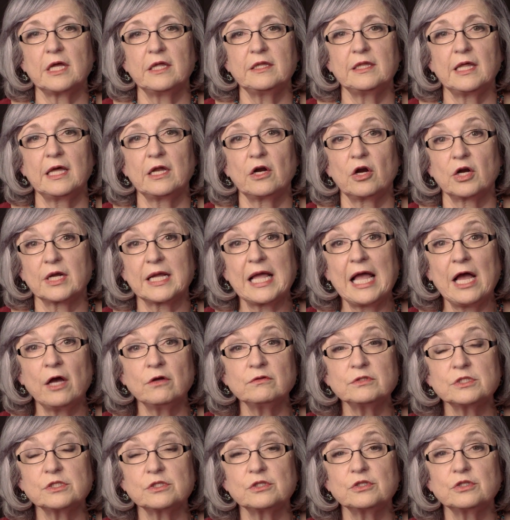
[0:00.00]
that are
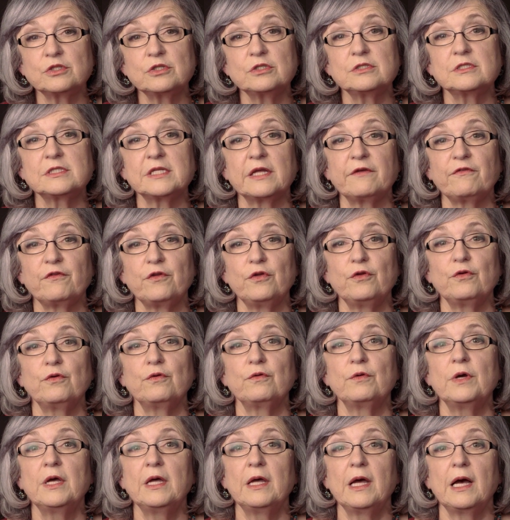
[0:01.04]
counselors if you
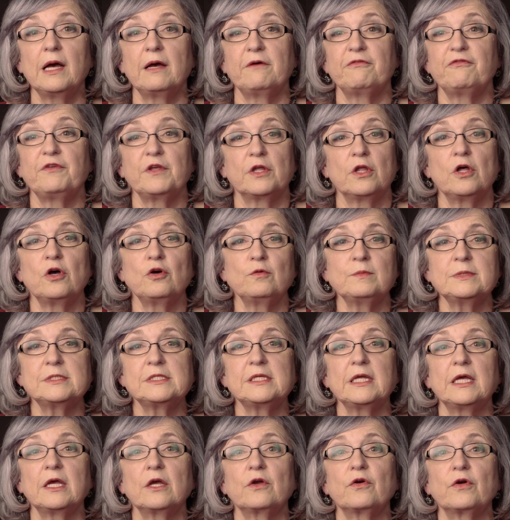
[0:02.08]
feel
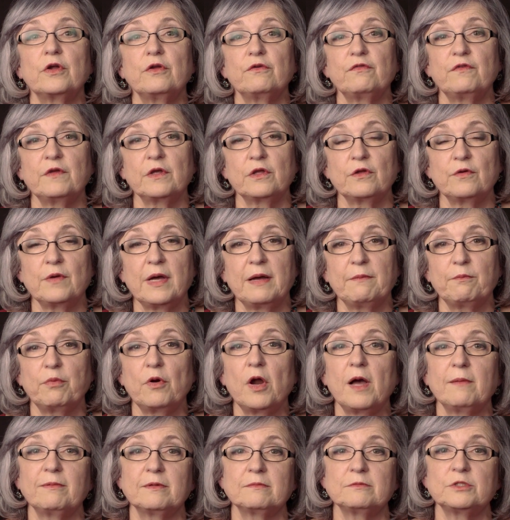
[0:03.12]
homesick or you feel you have
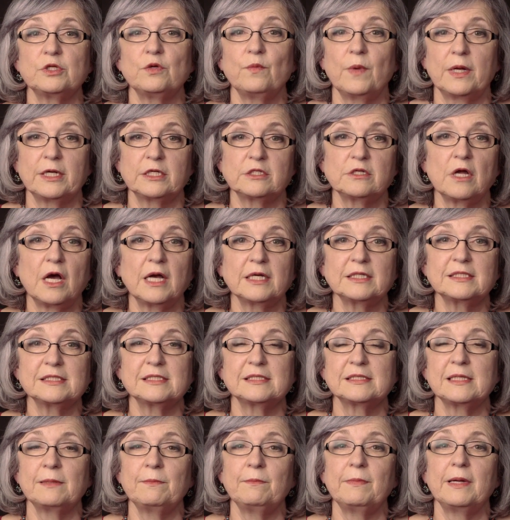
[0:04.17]
problems you want to talk to
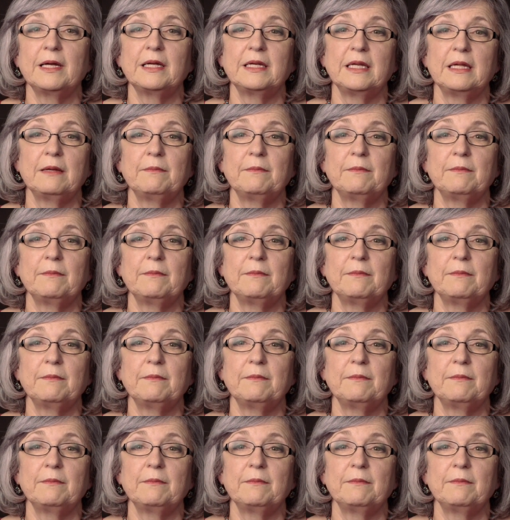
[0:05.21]
somebody